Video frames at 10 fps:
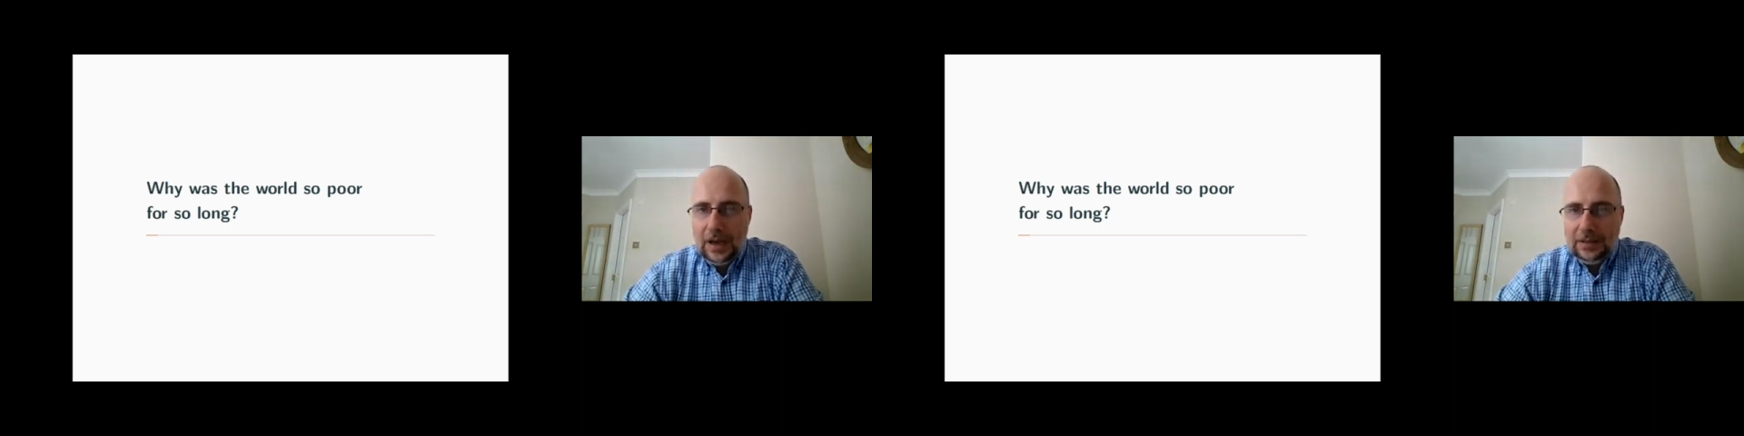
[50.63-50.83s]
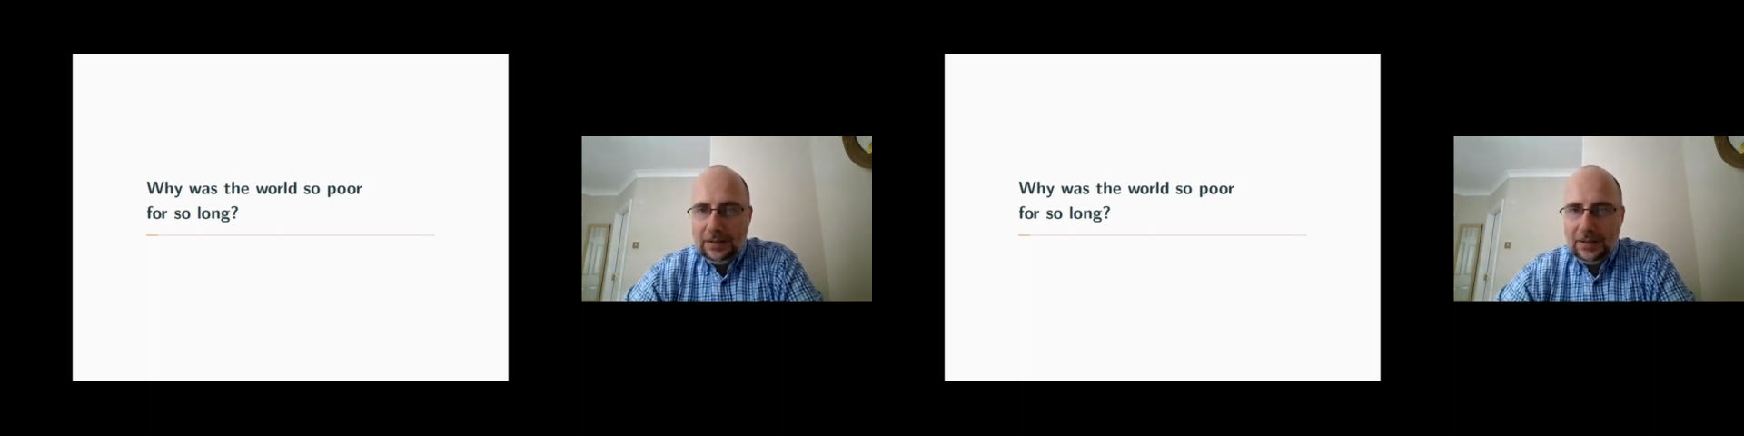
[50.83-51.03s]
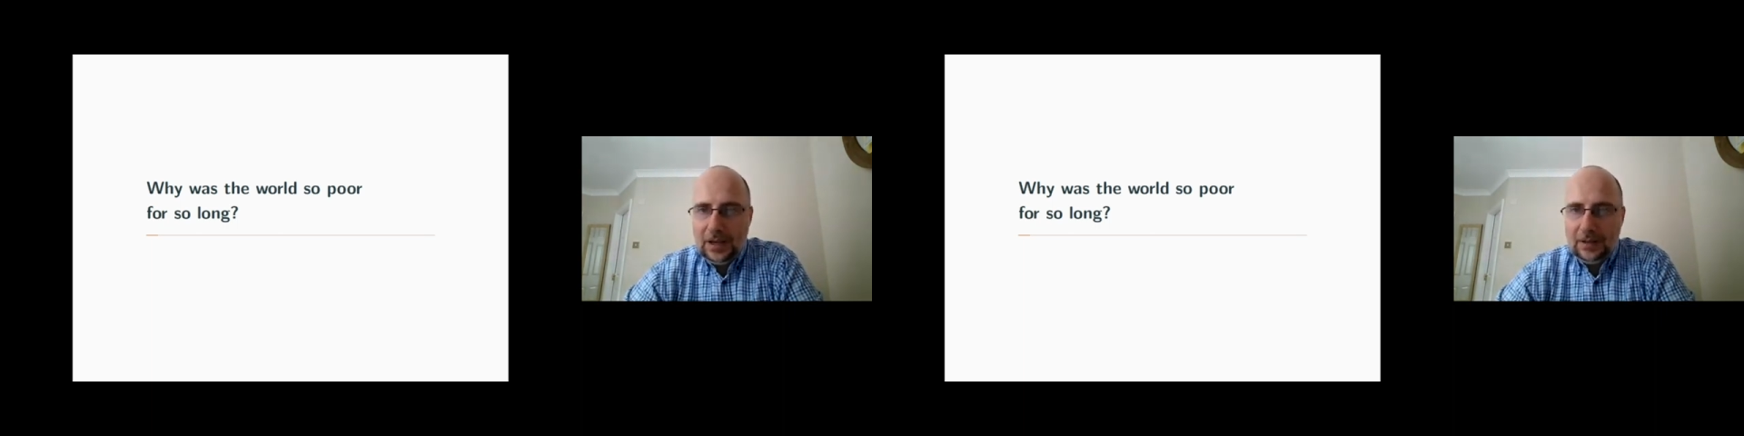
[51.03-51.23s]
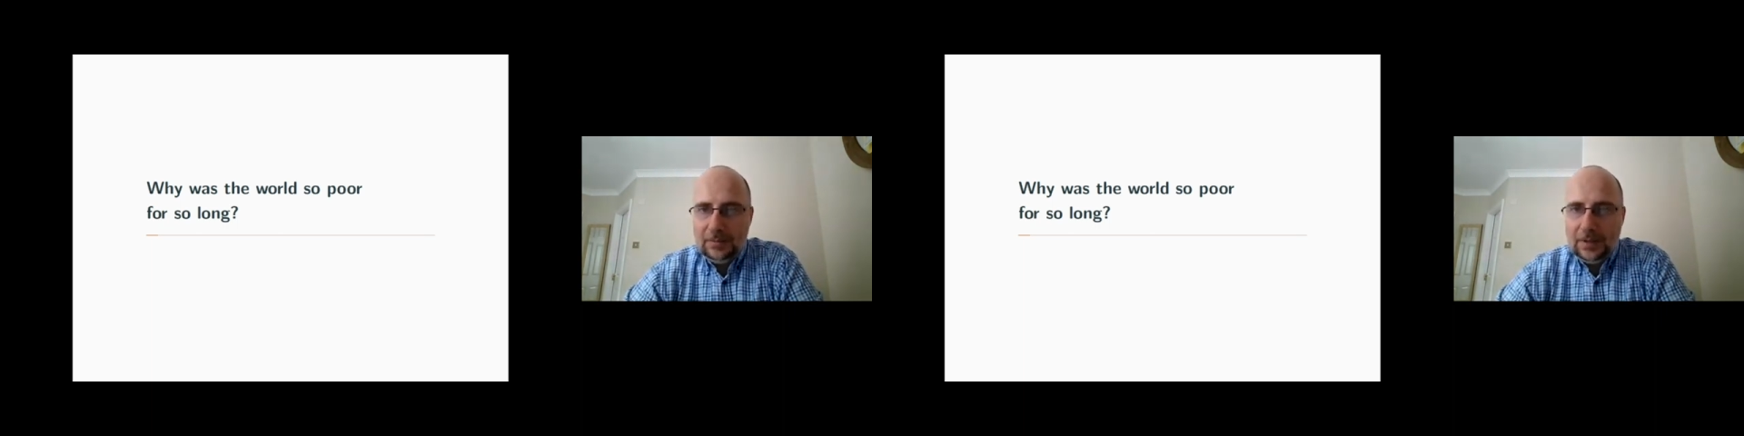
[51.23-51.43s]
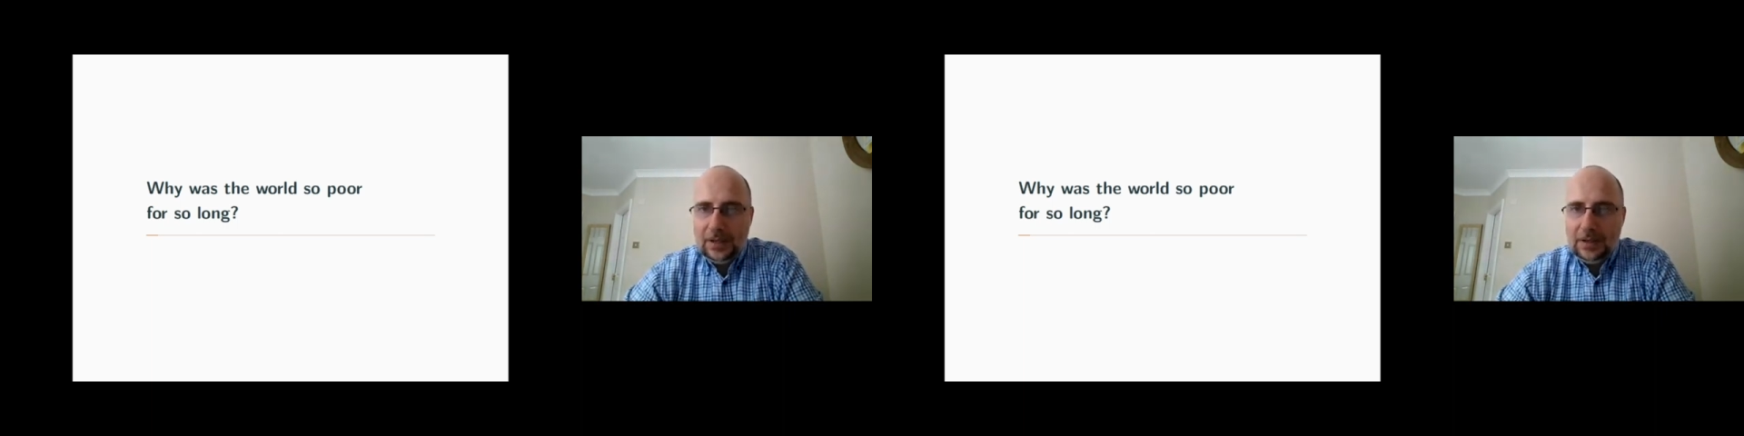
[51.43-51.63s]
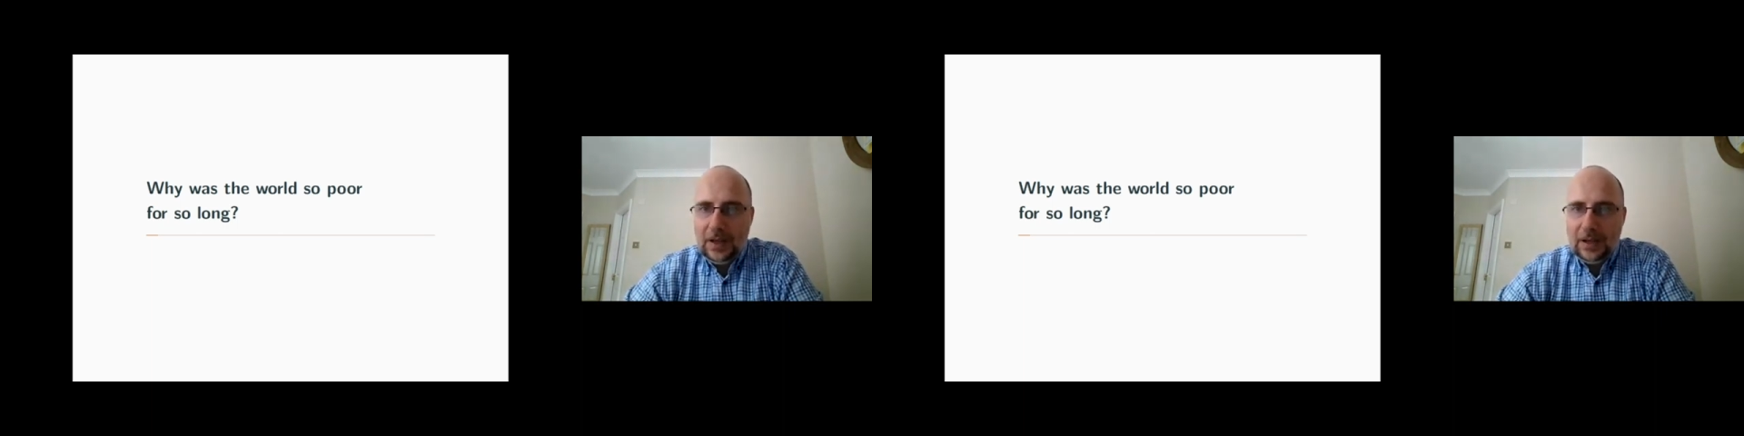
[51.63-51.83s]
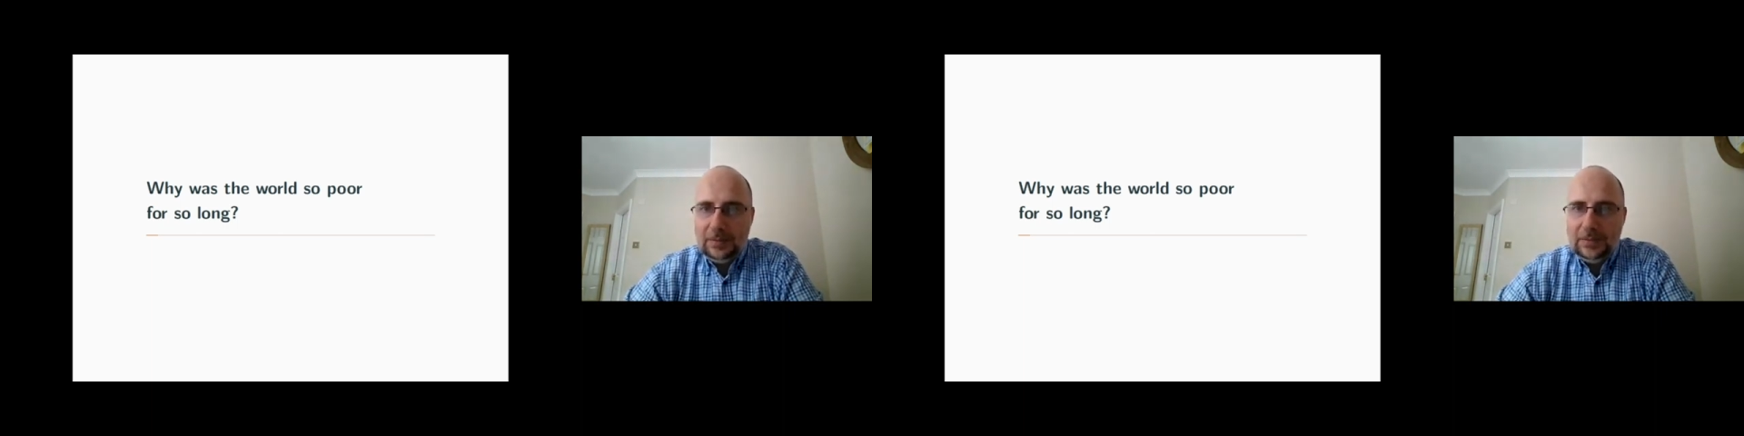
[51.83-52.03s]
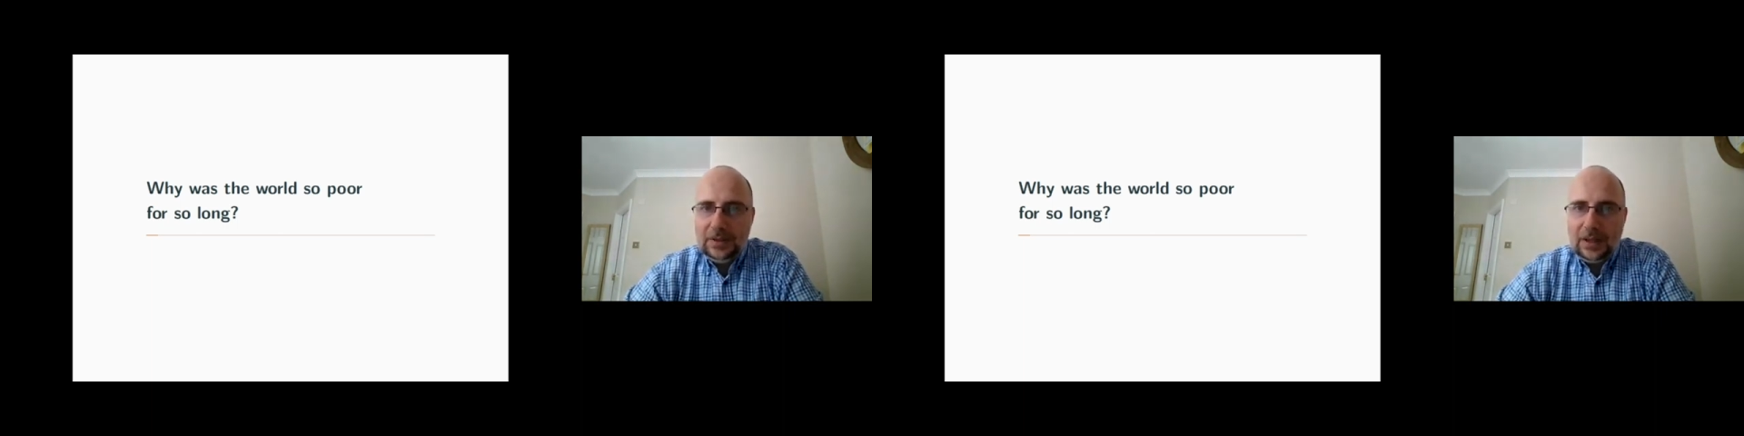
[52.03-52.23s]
At the time, he claimed